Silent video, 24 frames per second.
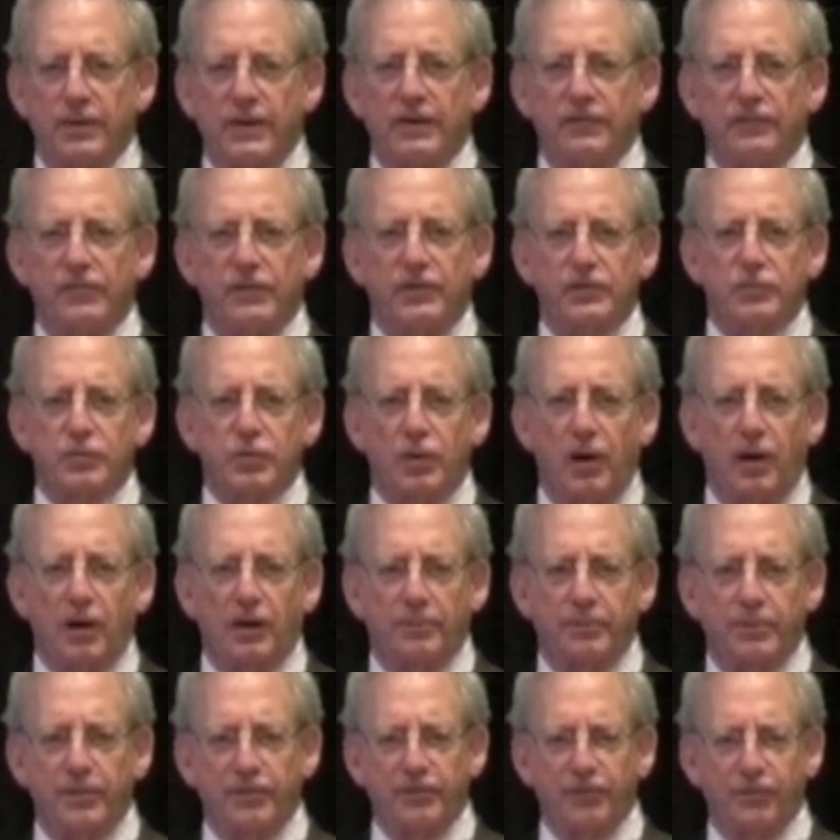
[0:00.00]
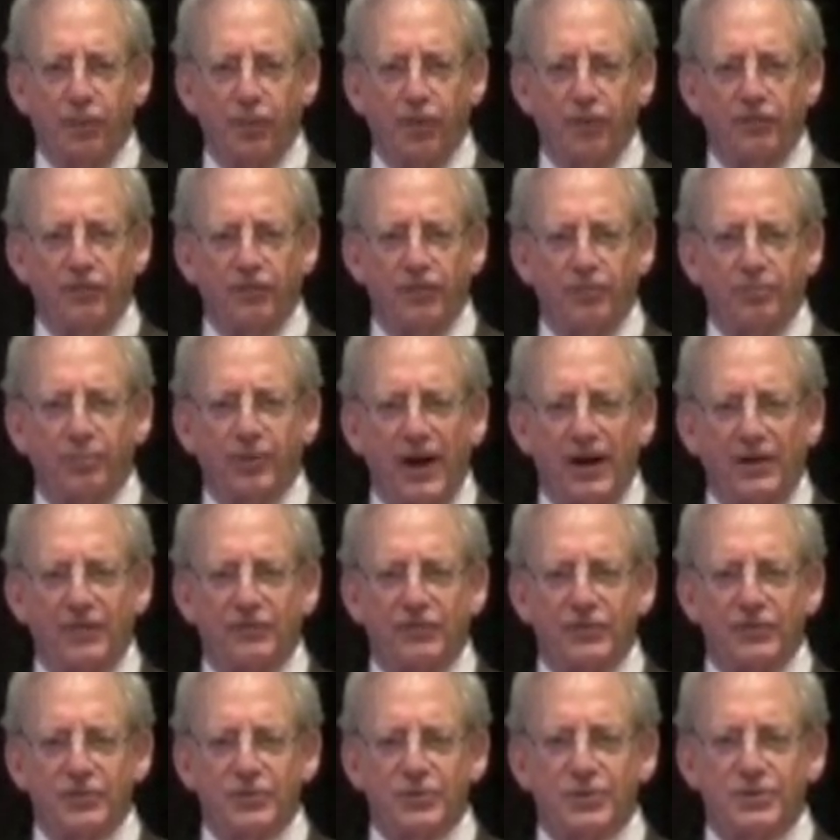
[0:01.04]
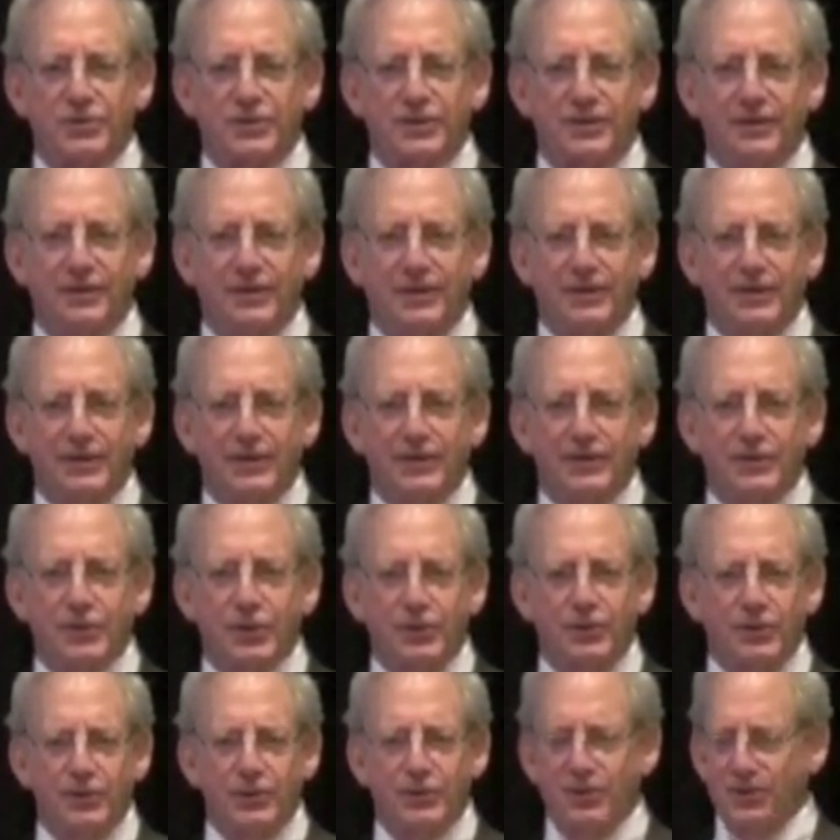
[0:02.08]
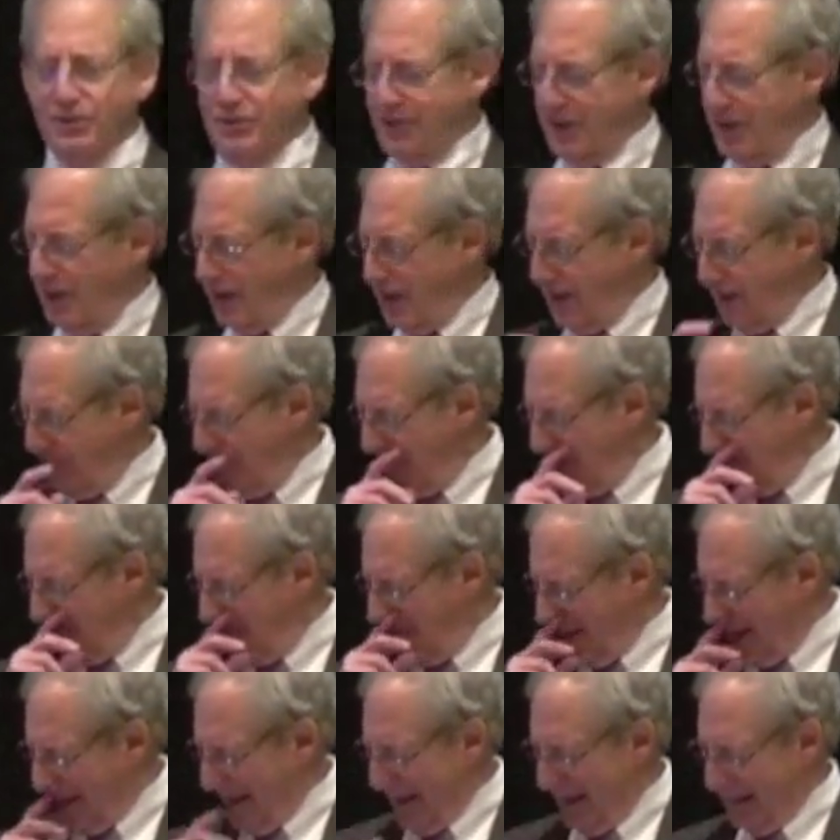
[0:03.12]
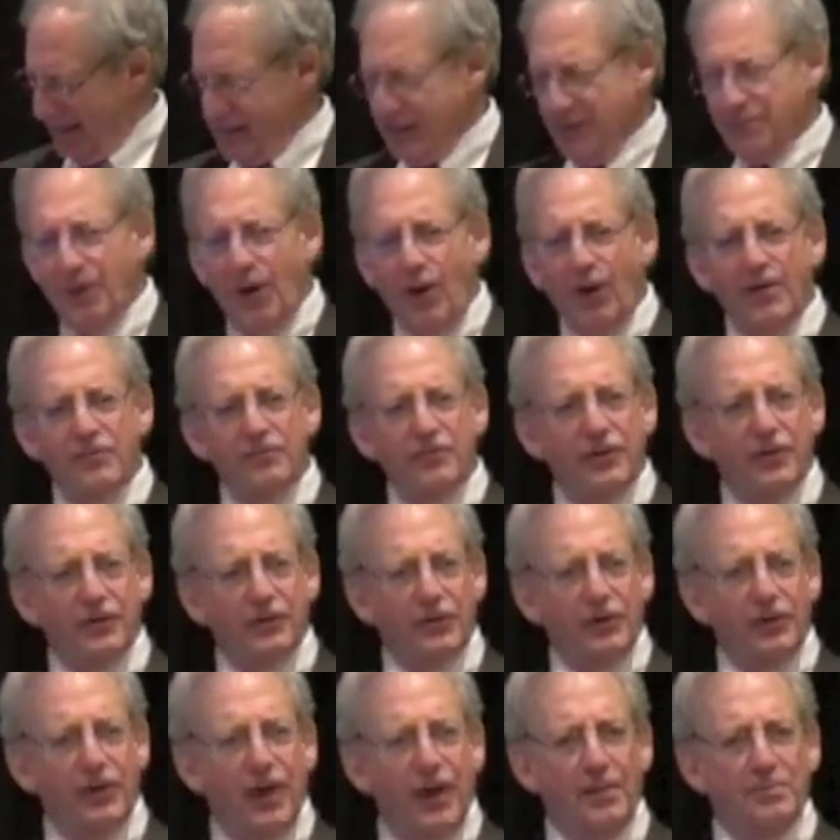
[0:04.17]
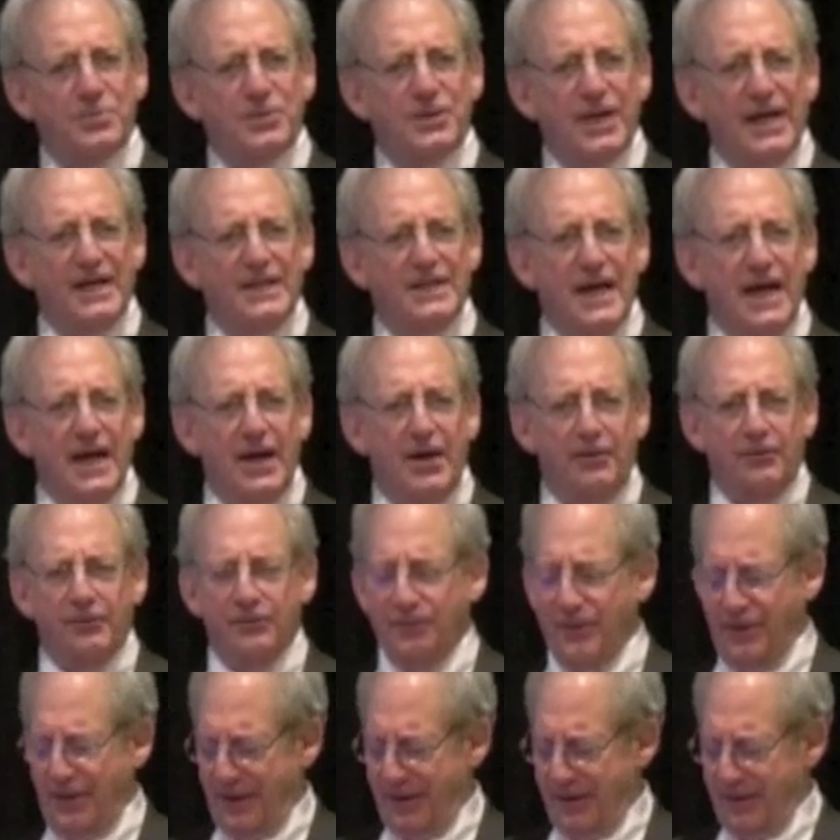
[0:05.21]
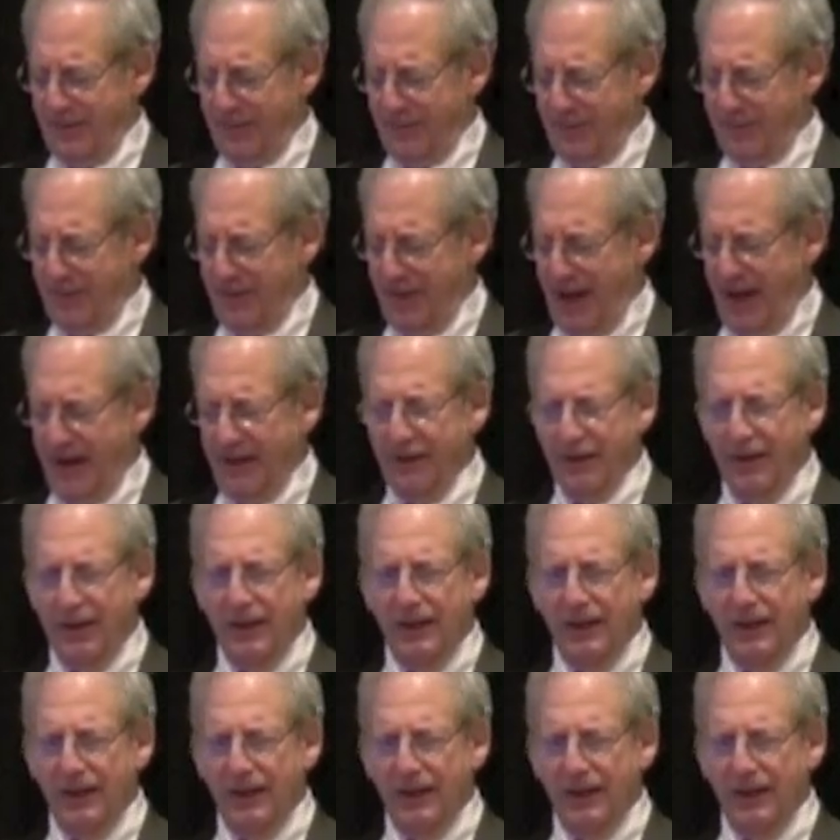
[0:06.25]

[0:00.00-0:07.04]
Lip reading: given a talk before for breakfast, so this is somehow I feel a little upside down for that.